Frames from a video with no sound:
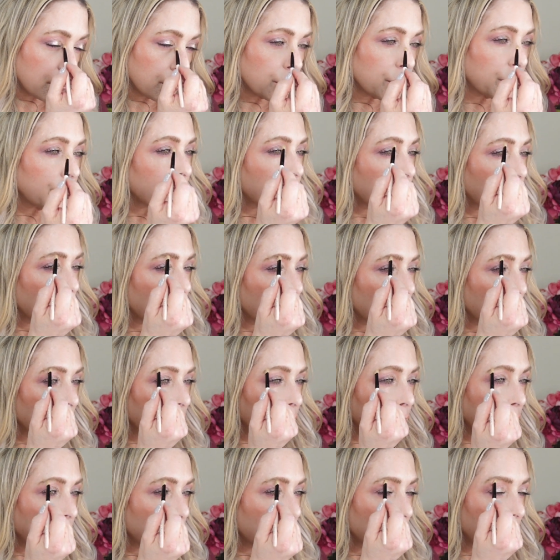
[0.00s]
Bring that
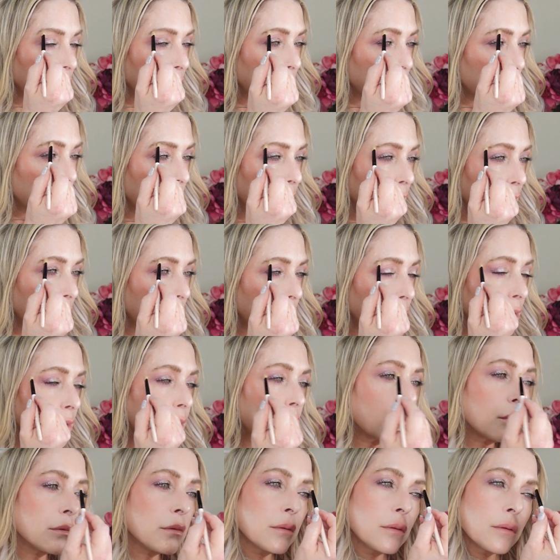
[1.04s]
up a little
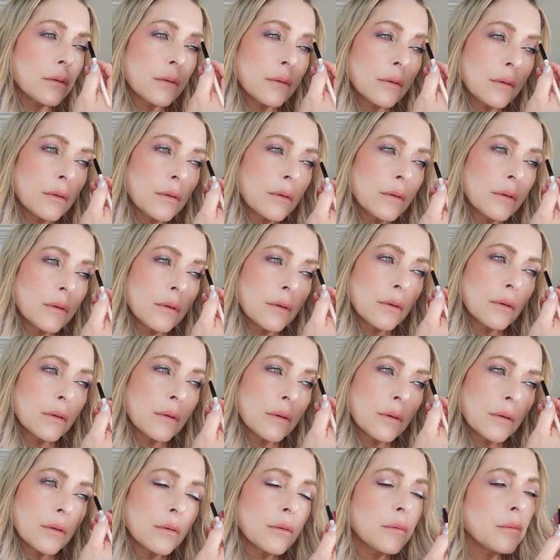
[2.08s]
bit,
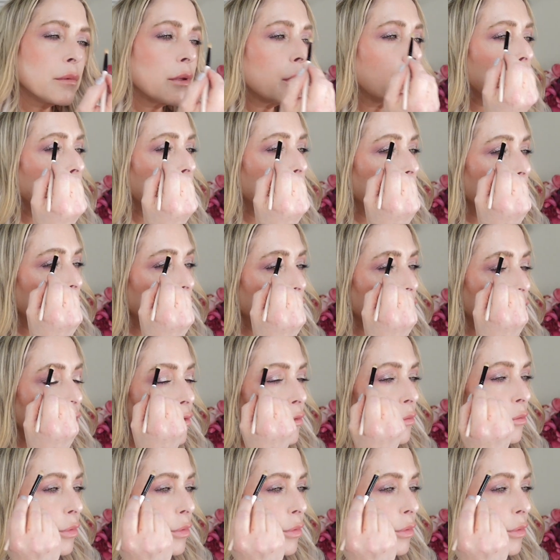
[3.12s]
maybe under the